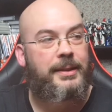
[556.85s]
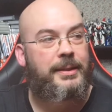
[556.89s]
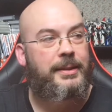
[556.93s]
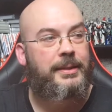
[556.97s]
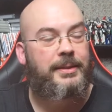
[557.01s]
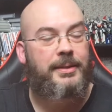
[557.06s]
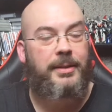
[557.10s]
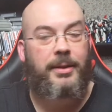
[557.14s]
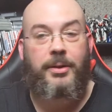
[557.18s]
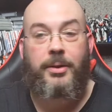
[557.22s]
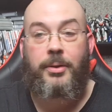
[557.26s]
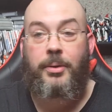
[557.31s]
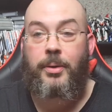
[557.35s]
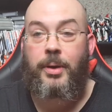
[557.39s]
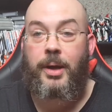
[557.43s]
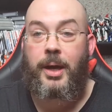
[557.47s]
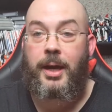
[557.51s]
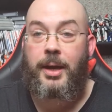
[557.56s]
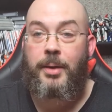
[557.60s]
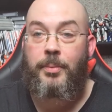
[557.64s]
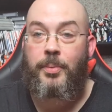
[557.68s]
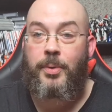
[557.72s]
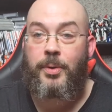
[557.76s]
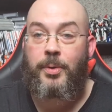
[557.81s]
So
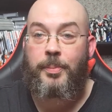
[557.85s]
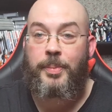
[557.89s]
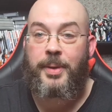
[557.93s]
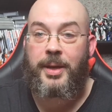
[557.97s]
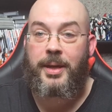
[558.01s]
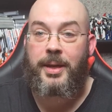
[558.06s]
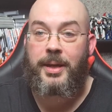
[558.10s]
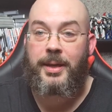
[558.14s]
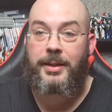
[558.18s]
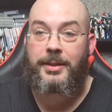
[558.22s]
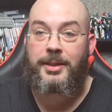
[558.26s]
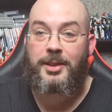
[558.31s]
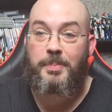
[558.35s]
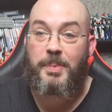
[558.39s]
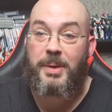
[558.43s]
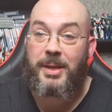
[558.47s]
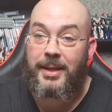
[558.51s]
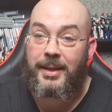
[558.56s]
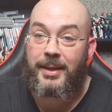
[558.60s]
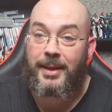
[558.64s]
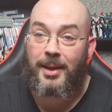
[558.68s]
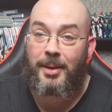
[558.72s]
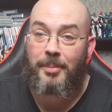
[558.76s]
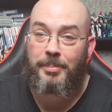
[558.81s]
I will be
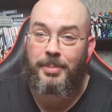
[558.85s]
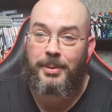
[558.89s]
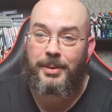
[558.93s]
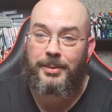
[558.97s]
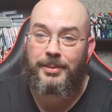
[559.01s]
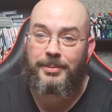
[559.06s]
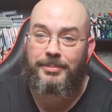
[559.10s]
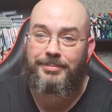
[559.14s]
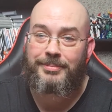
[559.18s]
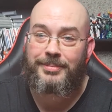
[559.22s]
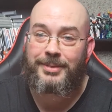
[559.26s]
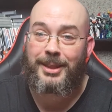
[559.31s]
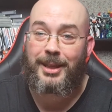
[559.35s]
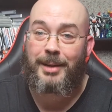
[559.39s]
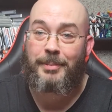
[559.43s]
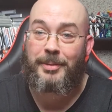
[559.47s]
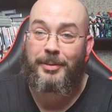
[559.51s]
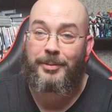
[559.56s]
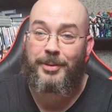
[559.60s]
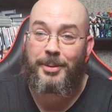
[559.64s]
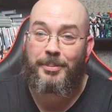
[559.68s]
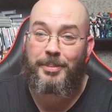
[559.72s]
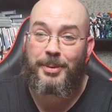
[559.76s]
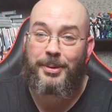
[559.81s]
speeding up some
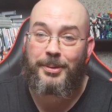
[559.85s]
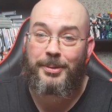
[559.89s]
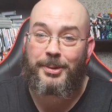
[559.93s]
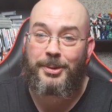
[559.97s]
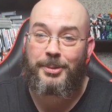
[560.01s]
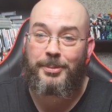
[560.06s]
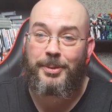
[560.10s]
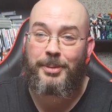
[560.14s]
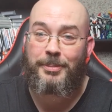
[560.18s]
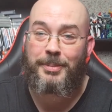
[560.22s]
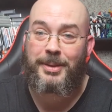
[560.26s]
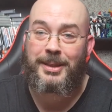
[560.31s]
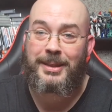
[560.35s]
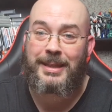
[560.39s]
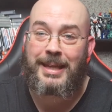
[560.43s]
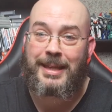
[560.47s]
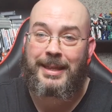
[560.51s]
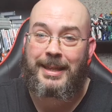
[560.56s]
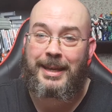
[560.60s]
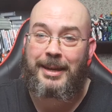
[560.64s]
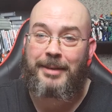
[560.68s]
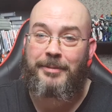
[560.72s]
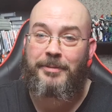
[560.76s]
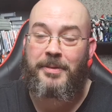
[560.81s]
of the build. You won't be sat
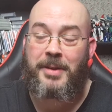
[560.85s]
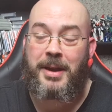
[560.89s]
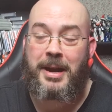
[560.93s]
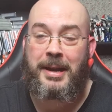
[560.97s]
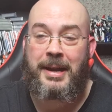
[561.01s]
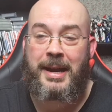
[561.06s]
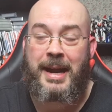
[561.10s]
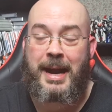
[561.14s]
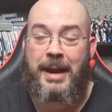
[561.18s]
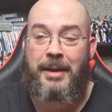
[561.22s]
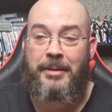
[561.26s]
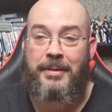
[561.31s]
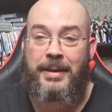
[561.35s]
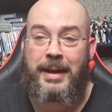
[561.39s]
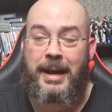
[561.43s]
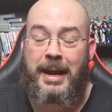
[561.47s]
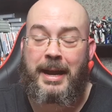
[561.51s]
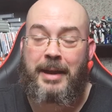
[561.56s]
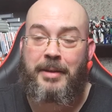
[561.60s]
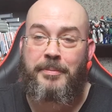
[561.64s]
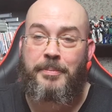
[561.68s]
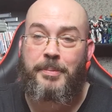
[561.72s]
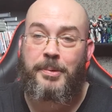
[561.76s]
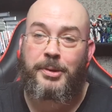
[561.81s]
there for an hour and a
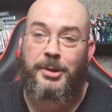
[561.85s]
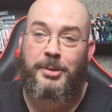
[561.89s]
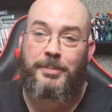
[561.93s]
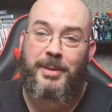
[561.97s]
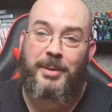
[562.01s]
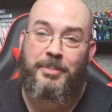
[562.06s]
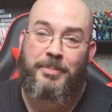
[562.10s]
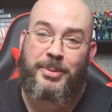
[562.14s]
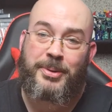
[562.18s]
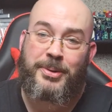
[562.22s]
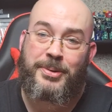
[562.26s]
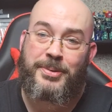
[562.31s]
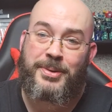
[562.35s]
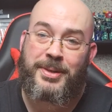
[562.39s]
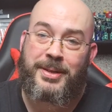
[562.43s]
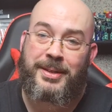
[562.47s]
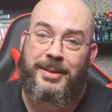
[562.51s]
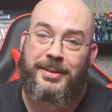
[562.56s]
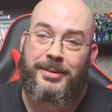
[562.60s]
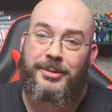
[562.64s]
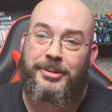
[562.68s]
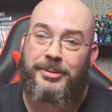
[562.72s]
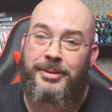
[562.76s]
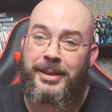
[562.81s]
half watching me build
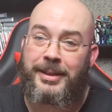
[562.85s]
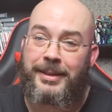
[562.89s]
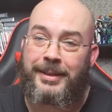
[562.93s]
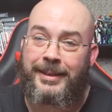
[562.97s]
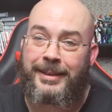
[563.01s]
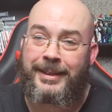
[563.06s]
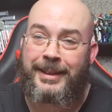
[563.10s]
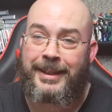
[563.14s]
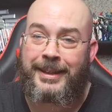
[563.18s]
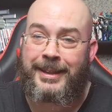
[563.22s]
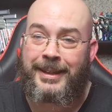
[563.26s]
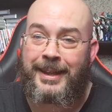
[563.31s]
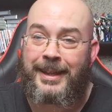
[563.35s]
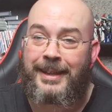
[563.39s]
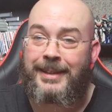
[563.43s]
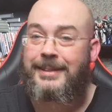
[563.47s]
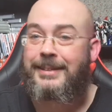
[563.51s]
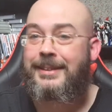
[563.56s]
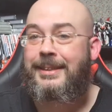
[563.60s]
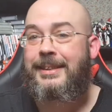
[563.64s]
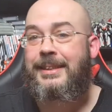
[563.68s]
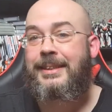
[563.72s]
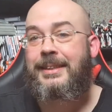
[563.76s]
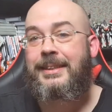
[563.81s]
it or anything like
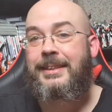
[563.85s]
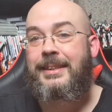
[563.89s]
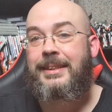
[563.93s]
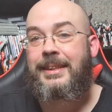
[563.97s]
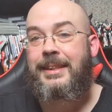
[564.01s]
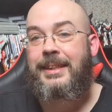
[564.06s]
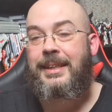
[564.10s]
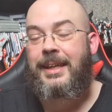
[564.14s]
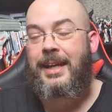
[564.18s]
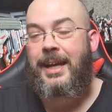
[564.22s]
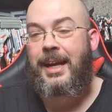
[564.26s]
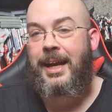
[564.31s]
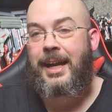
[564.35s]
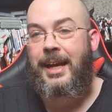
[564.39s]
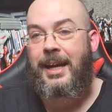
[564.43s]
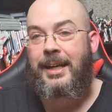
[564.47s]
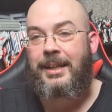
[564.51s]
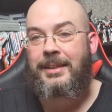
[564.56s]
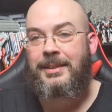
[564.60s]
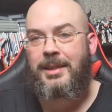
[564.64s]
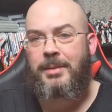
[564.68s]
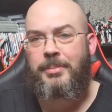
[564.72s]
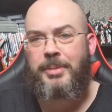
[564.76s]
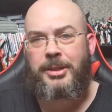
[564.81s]
that.
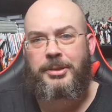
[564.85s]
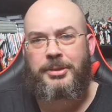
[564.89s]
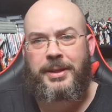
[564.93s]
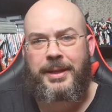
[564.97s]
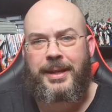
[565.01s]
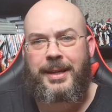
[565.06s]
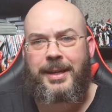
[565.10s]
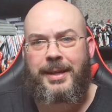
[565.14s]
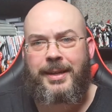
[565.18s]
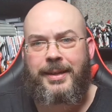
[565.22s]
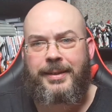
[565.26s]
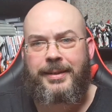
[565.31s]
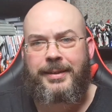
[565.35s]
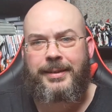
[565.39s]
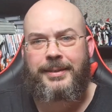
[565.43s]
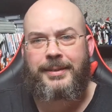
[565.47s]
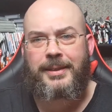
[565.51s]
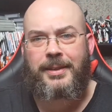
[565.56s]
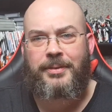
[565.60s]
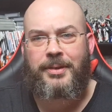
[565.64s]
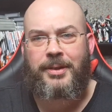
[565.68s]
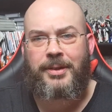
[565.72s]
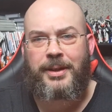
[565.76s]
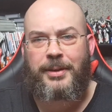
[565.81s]
It's going to be tricky because
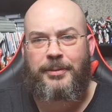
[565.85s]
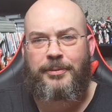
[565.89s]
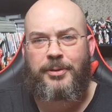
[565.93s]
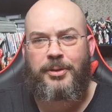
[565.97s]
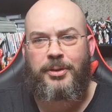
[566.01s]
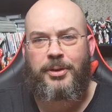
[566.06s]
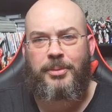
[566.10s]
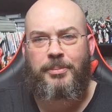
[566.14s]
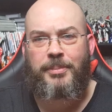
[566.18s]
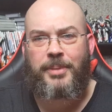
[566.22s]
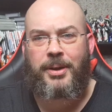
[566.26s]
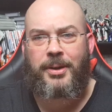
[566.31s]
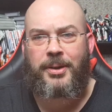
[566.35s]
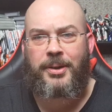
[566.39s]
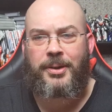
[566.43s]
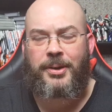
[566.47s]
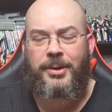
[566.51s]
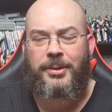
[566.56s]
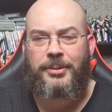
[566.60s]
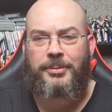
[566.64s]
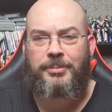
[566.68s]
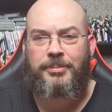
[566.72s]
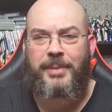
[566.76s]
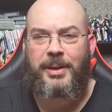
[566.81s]
I've got enough room
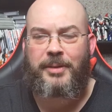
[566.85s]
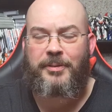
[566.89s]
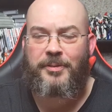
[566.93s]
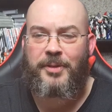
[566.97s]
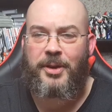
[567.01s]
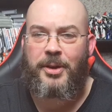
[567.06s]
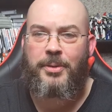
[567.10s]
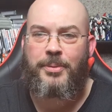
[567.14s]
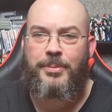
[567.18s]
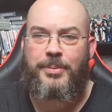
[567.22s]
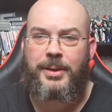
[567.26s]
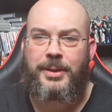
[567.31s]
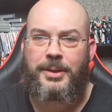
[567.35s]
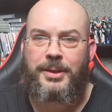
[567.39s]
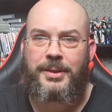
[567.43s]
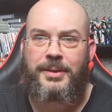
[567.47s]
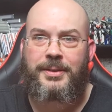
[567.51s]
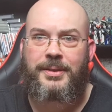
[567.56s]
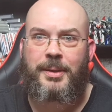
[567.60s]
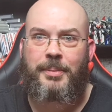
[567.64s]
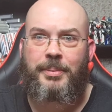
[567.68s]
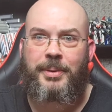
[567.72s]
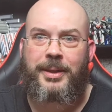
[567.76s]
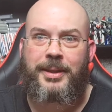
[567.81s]
on my phone, which is
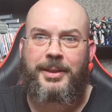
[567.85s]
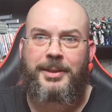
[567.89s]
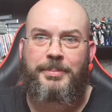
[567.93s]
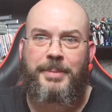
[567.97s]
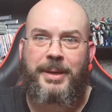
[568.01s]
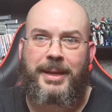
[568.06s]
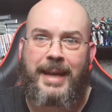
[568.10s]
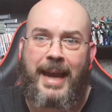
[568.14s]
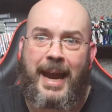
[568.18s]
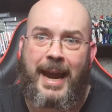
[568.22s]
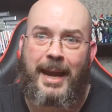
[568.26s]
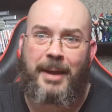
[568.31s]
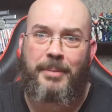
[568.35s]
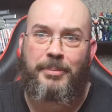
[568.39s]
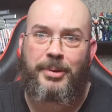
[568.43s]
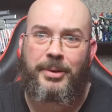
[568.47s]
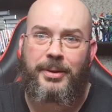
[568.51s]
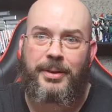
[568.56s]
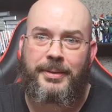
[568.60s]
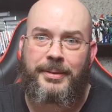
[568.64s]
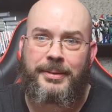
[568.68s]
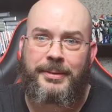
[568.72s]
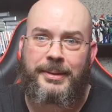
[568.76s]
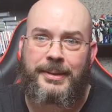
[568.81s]
doubling as my
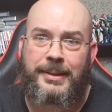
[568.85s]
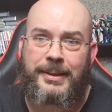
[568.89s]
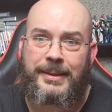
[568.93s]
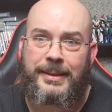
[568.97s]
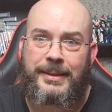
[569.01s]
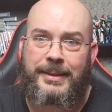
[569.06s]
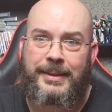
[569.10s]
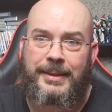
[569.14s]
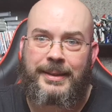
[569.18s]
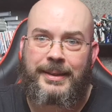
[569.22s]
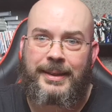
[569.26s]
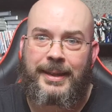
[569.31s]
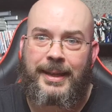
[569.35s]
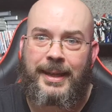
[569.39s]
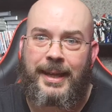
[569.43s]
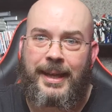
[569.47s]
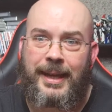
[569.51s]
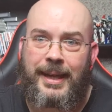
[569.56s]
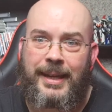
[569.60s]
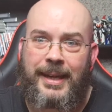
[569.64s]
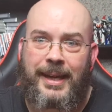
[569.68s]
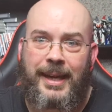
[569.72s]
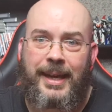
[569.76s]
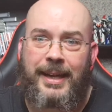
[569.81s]
camera.
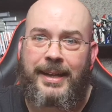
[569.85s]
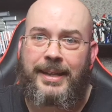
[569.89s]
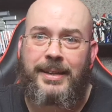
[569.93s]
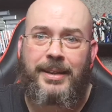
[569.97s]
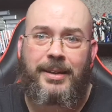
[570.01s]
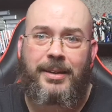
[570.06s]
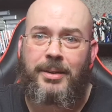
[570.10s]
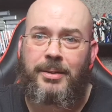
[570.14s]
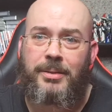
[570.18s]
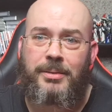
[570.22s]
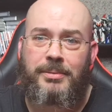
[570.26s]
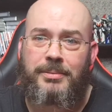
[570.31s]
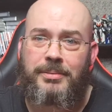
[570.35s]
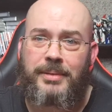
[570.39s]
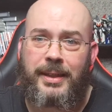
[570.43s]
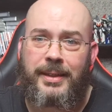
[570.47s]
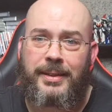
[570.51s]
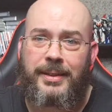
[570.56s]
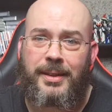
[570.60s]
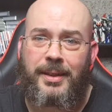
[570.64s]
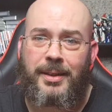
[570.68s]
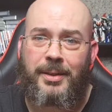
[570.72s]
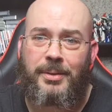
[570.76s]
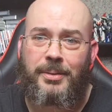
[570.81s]
Yeah, I know.
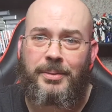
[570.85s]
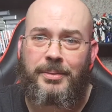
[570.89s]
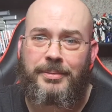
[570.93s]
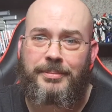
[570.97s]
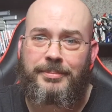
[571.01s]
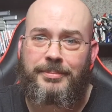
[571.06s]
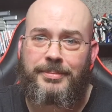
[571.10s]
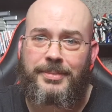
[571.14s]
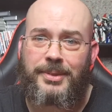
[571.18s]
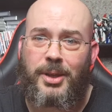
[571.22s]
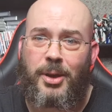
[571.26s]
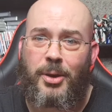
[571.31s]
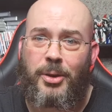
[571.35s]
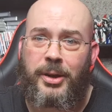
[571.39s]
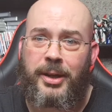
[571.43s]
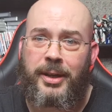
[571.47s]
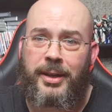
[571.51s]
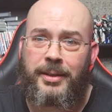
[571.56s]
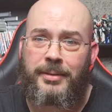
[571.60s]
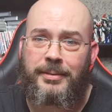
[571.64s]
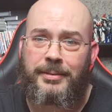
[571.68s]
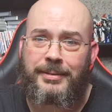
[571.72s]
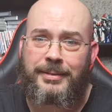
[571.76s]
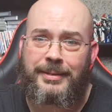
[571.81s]
Sorry.